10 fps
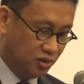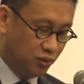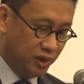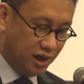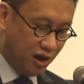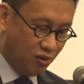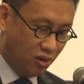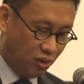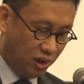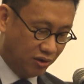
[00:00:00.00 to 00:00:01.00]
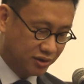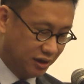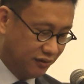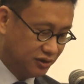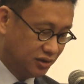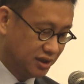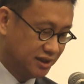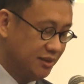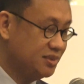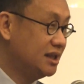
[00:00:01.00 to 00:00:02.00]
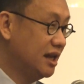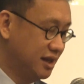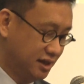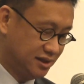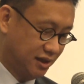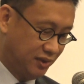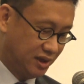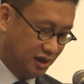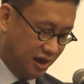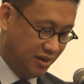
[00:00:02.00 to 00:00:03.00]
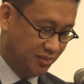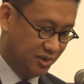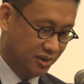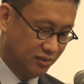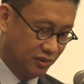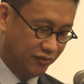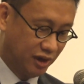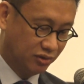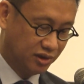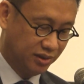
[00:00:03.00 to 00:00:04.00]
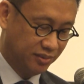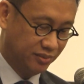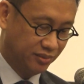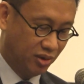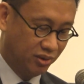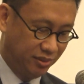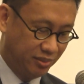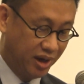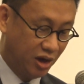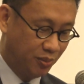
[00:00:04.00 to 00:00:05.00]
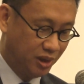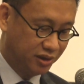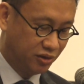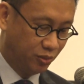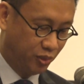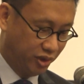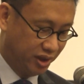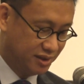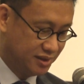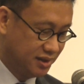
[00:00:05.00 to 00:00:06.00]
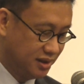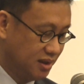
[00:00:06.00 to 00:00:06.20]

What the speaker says: Do we now hold ourselves to the same standards that we claim were flaunted by our political opponents?